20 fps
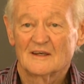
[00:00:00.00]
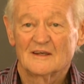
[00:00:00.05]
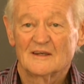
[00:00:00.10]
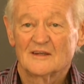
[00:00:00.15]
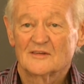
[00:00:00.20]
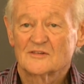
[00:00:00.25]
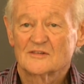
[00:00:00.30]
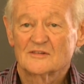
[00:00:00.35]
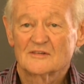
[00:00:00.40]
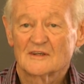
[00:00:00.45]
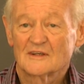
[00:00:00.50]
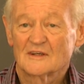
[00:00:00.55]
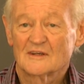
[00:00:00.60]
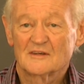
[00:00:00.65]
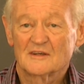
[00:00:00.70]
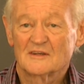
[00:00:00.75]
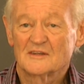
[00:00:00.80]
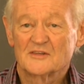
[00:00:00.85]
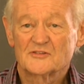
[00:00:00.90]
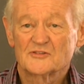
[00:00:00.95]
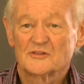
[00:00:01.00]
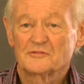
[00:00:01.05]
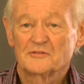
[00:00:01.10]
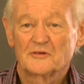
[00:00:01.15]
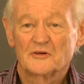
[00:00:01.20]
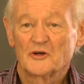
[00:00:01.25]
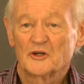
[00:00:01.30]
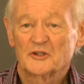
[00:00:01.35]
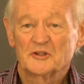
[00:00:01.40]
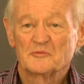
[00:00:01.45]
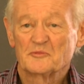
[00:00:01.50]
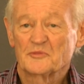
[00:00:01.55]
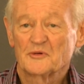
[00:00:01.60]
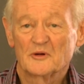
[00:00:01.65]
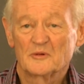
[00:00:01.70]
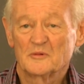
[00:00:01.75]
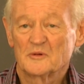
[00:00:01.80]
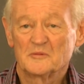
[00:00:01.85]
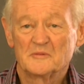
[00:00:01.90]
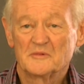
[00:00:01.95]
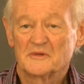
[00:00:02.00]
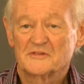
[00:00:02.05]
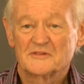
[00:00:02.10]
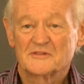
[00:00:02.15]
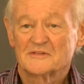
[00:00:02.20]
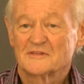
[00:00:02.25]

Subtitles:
It's a forgotten problem.